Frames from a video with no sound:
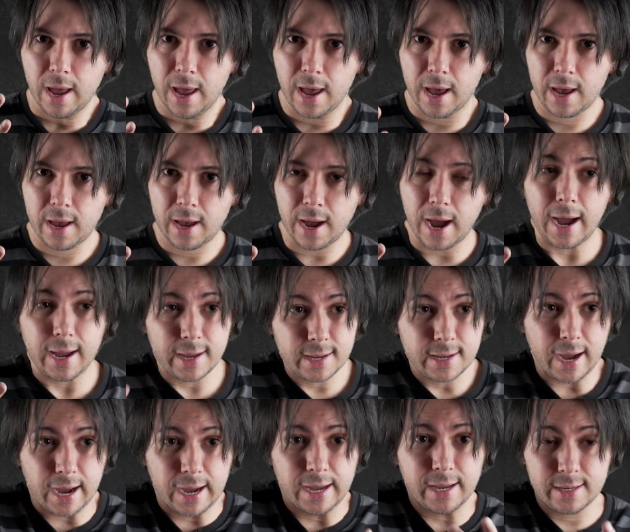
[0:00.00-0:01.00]

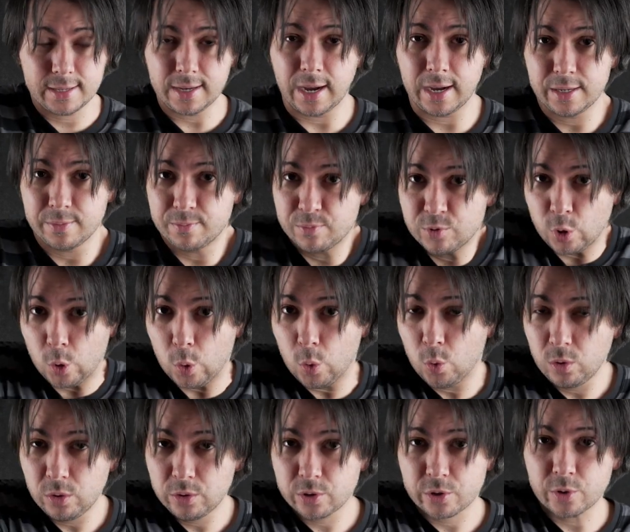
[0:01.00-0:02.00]
I
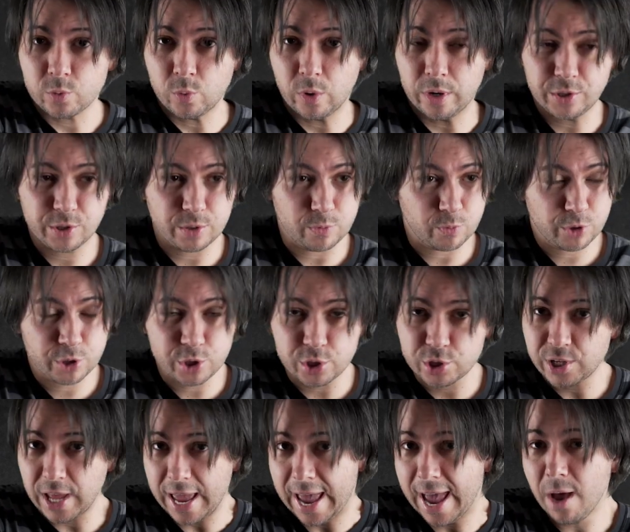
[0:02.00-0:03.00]
told her what
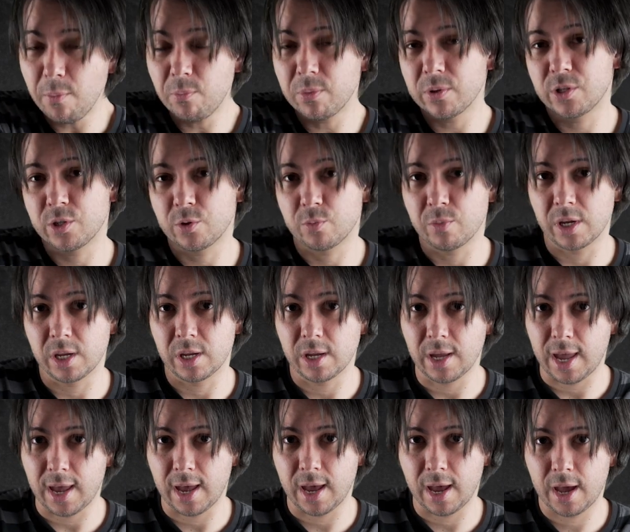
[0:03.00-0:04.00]
just happened to me,
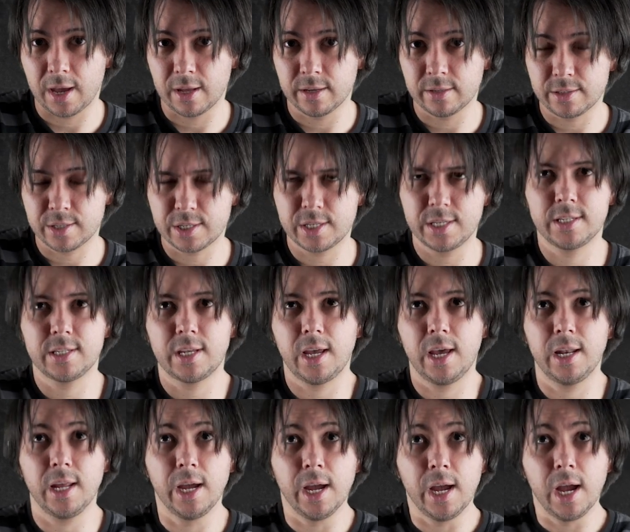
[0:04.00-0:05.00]
and she said,